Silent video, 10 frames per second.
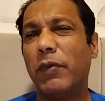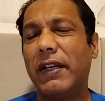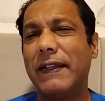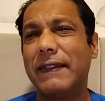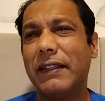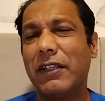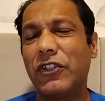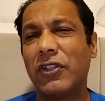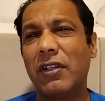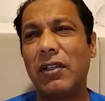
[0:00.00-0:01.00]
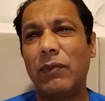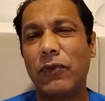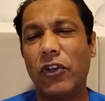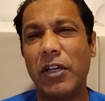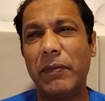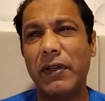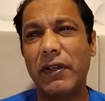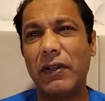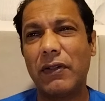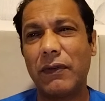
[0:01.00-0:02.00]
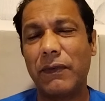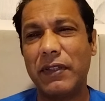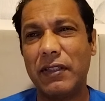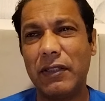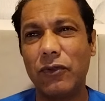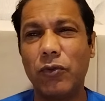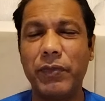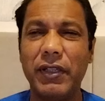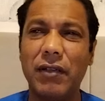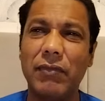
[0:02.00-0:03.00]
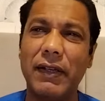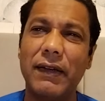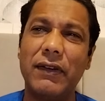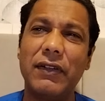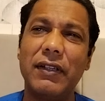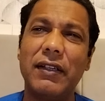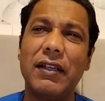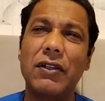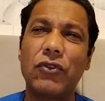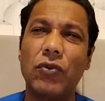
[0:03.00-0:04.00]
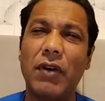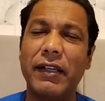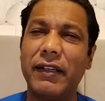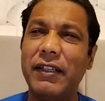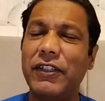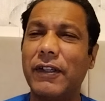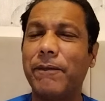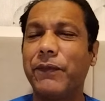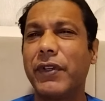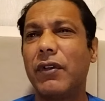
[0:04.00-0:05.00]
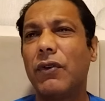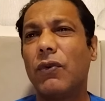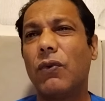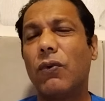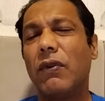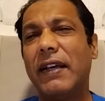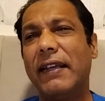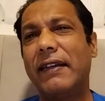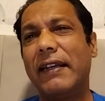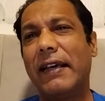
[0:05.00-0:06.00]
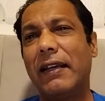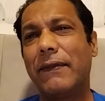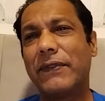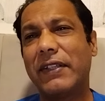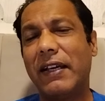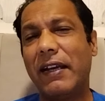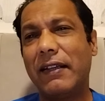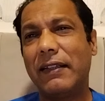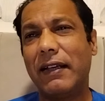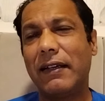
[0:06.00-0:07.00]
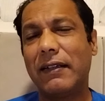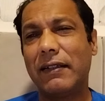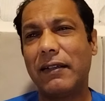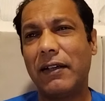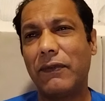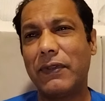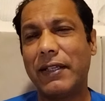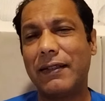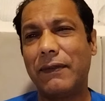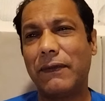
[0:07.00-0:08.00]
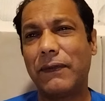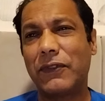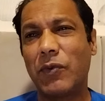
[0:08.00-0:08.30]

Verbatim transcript: mobilization, deployment of Ethiopian military in Somali region. ONLF said that it was as if